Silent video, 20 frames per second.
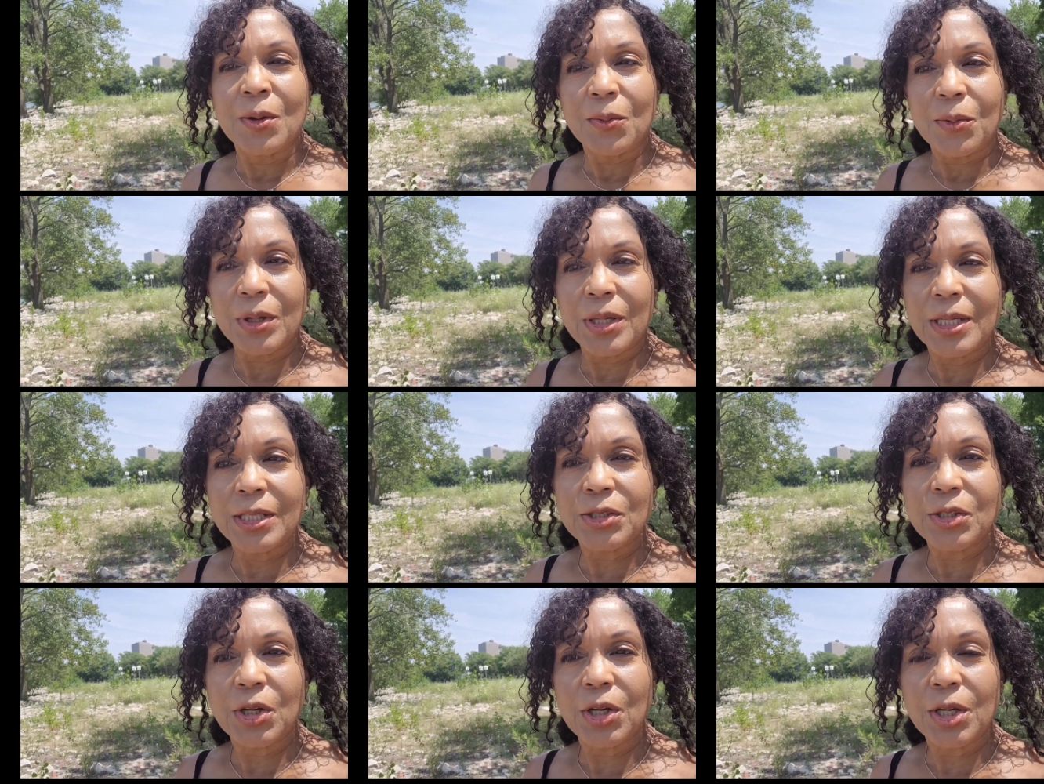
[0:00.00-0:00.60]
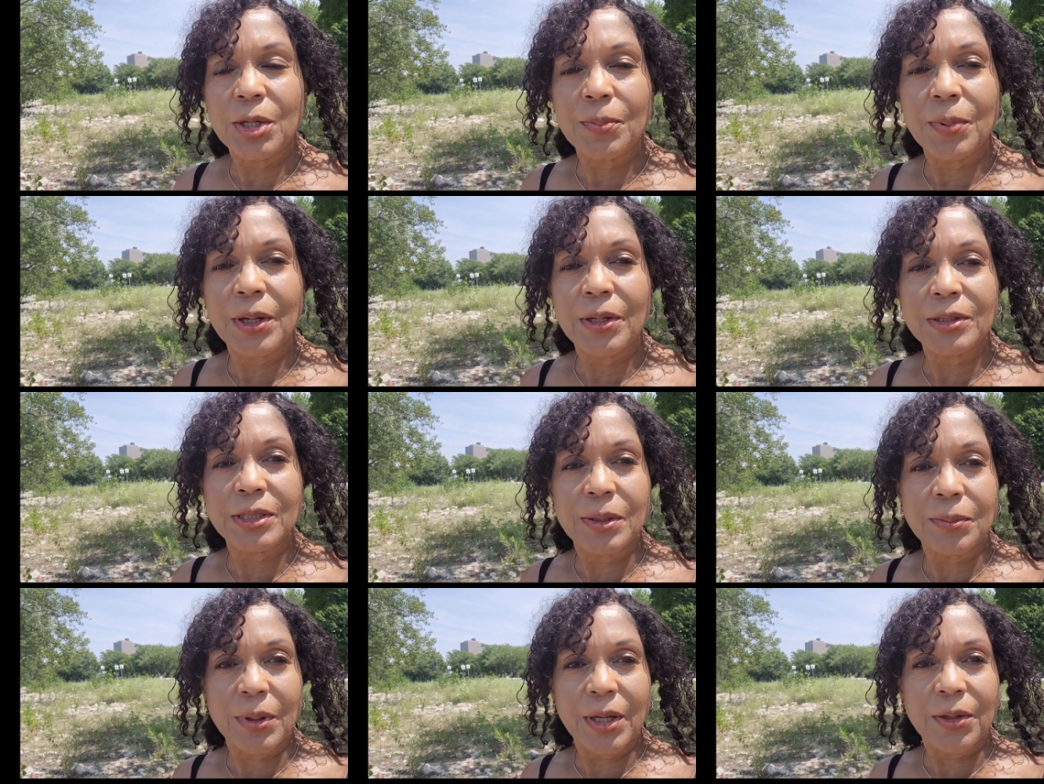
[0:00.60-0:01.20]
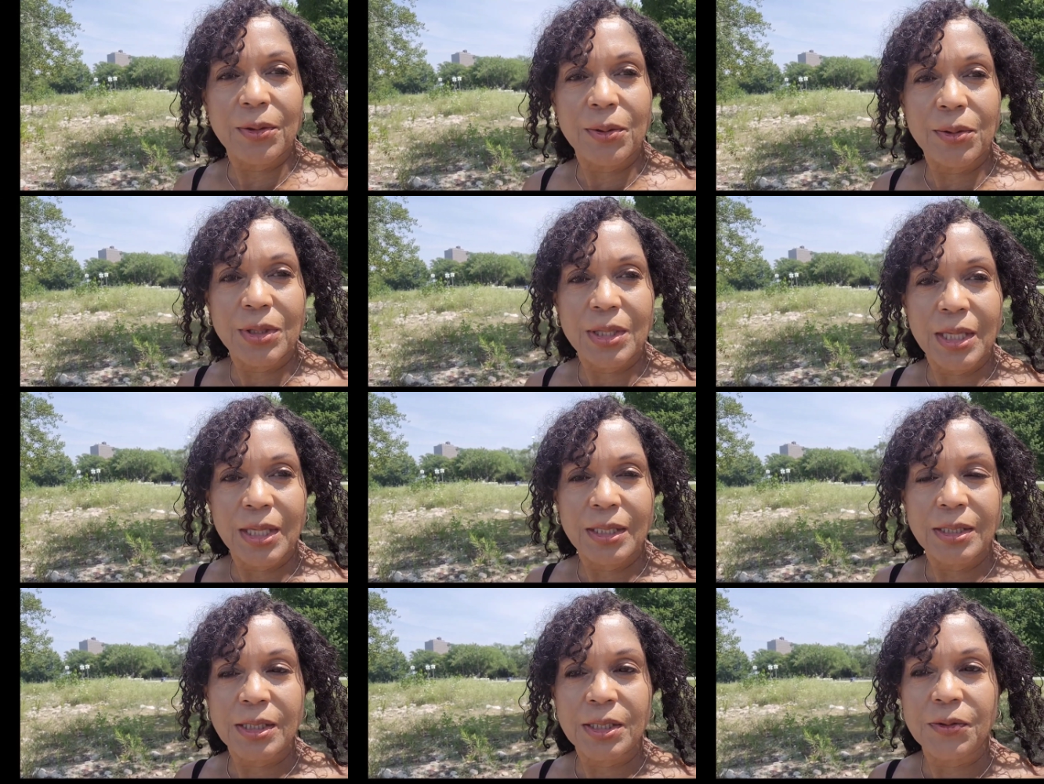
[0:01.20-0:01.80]
we're going to talk about some other
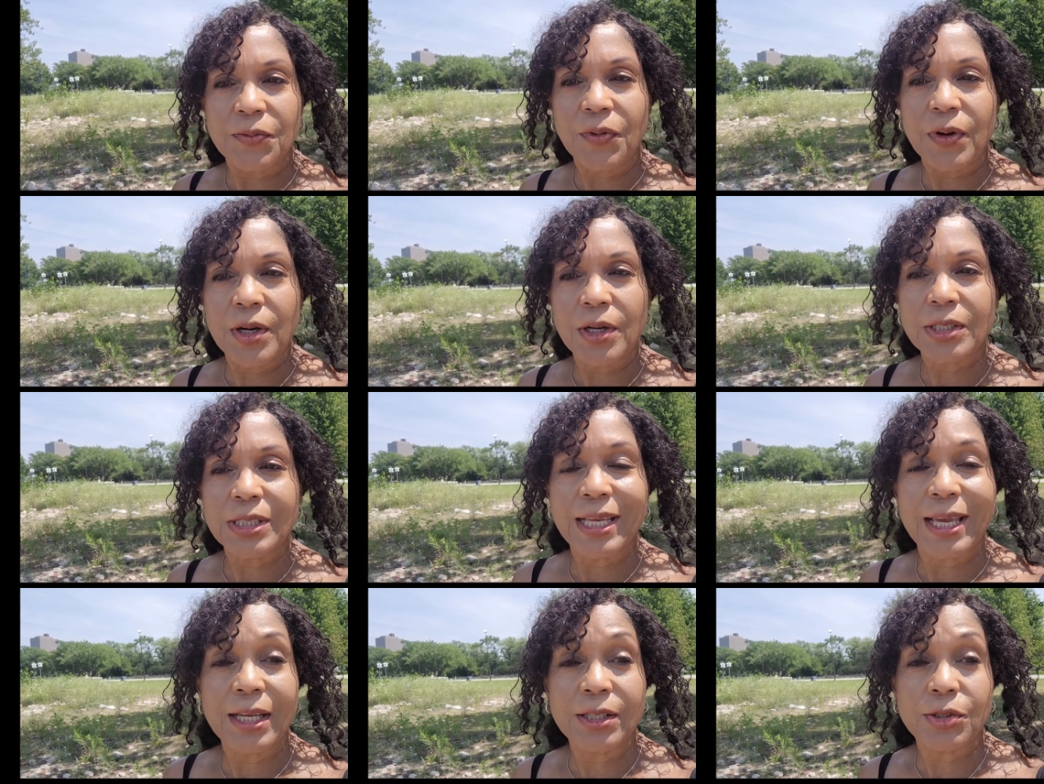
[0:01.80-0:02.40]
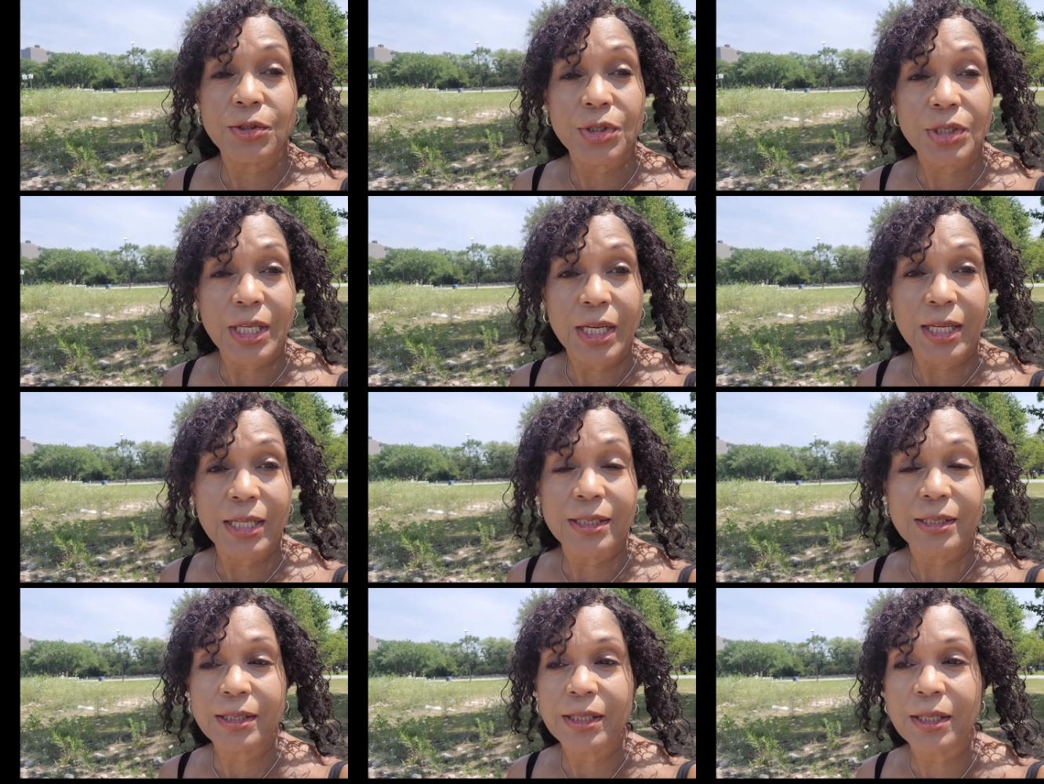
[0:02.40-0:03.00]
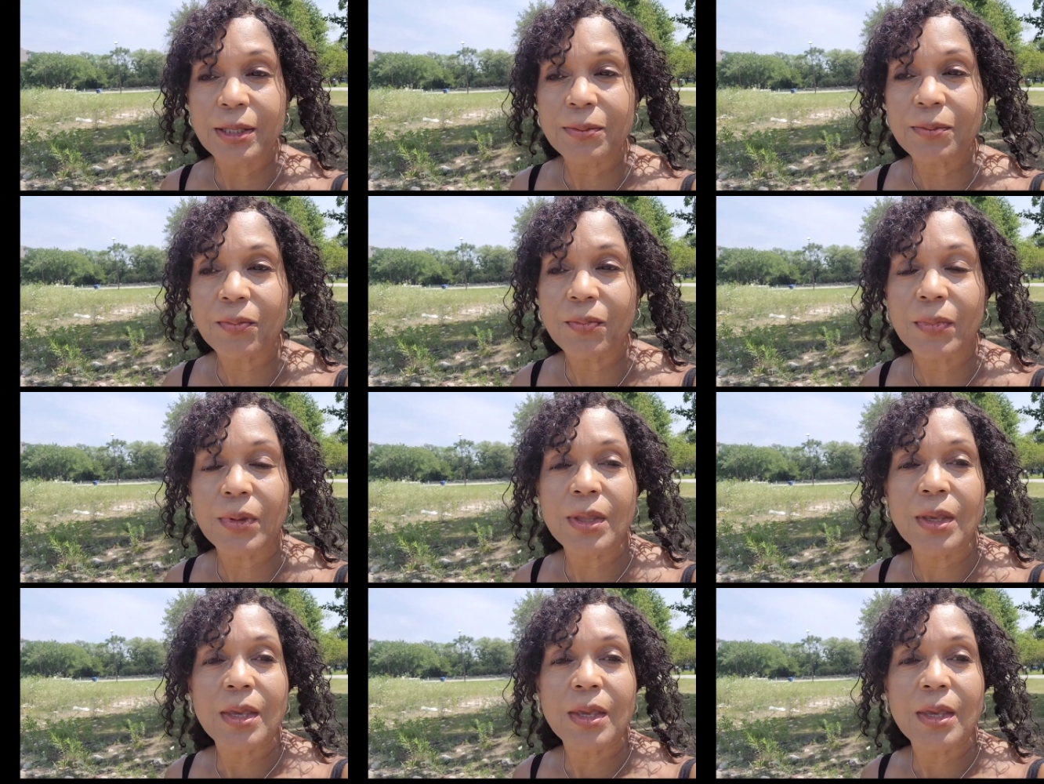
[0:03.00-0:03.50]
things as far as exercising.